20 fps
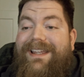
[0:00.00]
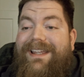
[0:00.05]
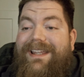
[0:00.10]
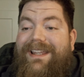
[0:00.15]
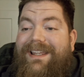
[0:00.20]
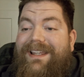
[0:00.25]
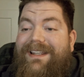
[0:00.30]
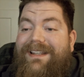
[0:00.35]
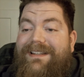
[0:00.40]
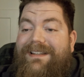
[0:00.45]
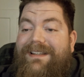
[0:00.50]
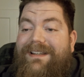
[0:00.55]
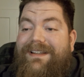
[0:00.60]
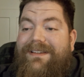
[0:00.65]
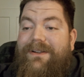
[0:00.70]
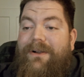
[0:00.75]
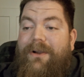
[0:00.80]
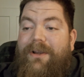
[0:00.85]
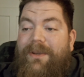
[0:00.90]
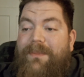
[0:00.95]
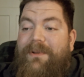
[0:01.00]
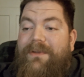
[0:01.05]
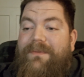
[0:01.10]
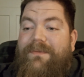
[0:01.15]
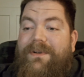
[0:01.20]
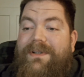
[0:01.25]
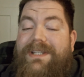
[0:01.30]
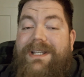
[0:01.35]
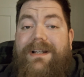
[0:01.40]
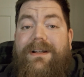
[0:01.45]
And the argument
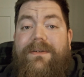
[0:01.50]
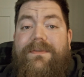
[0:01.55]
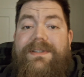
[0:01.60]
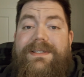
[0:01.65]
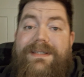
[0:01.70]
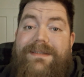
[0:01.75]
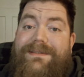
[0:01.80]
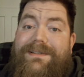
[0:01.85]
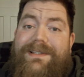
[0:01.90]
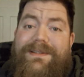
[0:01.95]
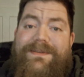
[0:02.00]
for tariffs,